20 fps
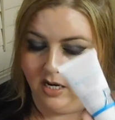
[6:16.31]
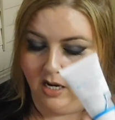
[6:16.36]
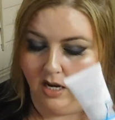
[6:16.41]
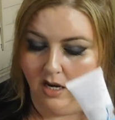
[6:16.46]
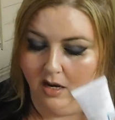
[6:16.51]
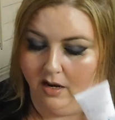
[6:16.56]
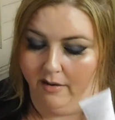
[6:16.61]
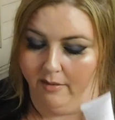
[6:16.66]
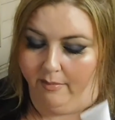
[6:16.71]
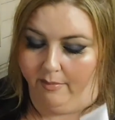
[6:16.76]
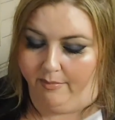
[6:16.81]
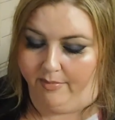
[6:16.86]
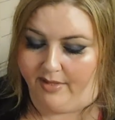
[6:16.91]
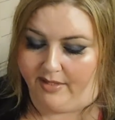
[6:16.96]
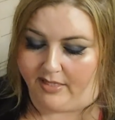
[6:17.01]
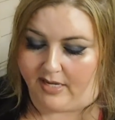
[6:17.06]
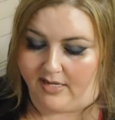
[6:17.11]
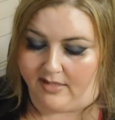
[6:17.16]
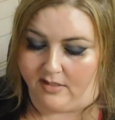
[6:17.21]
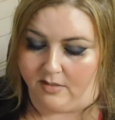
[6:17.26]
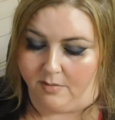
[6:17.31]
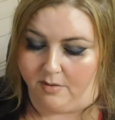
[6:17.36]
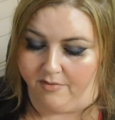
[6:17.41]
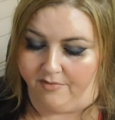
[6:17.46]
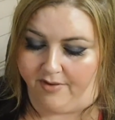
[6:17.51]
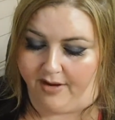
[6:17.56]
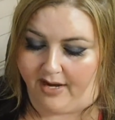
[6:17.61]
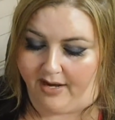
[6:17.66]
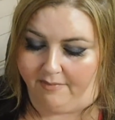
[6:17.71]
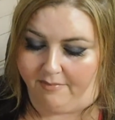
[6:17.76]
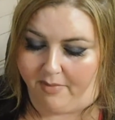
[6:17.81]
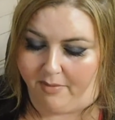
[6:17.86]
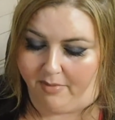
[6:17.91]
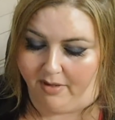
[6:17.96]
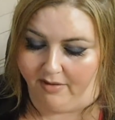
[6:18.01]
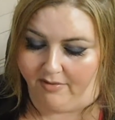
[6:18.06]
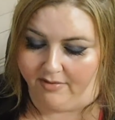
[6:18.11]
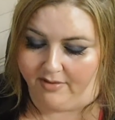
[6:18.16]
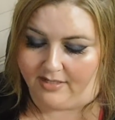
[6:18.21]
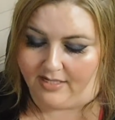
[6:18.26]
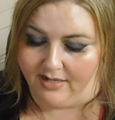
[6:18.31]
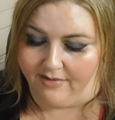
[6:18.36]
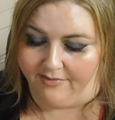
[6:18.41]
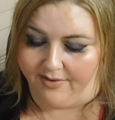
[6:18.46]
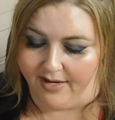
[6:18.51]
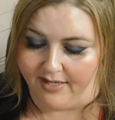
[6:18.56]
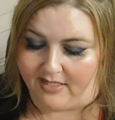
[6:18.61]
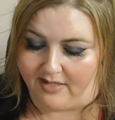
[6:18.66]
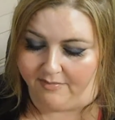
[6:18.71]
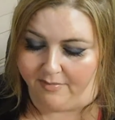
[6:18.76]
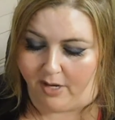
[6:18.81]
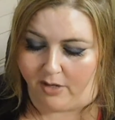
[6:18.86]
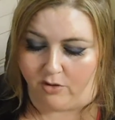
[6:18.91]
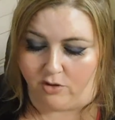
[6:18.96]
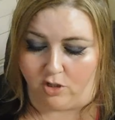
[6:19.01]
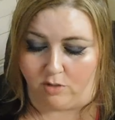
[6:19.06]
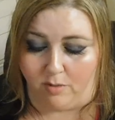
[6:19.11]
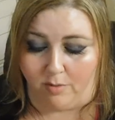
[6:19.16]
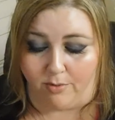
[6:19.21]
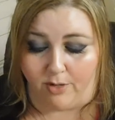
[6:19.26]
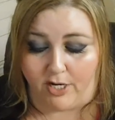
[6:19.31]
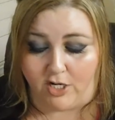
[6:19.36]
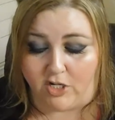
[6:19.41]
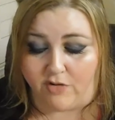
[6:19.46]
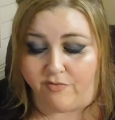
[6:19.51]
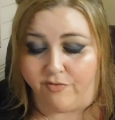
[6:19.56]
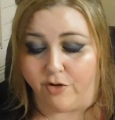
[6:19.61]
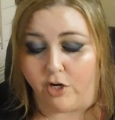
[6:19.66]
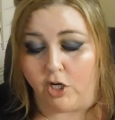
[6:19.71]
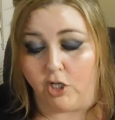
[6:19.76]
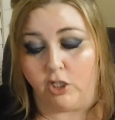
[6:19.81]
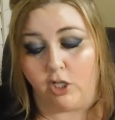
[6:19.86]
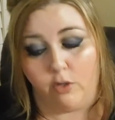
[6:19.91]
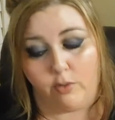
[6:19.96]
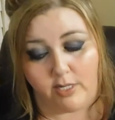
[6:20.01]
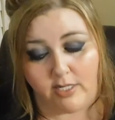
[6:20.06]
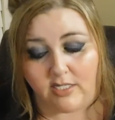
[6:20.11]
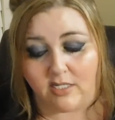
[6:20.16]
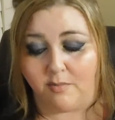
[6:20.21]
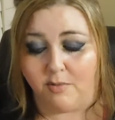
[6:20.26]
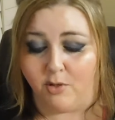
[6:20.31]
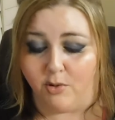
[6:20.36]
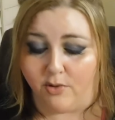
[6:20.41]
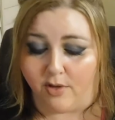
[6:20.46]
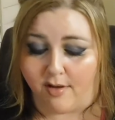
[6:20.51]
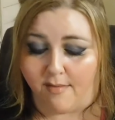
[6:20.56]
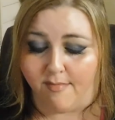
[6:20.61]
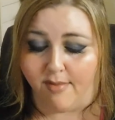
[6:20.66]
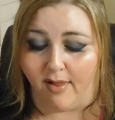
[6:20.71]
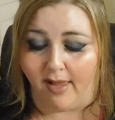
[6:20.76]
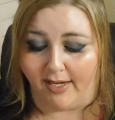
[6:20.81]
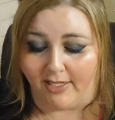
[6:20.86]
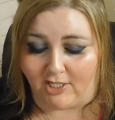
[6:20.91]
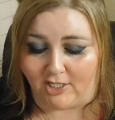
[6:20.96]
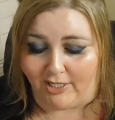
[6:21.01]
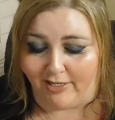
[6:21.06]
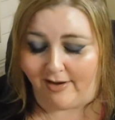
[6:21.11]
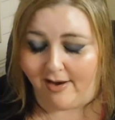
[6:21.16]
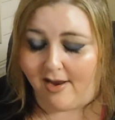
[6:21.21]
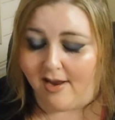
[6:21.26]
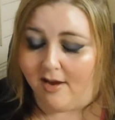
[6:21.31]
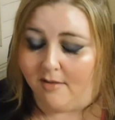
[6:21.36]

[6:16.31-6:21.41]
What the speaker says: The customer fave mimics the effects of microdermabrasion for a glowing, smooth complexion.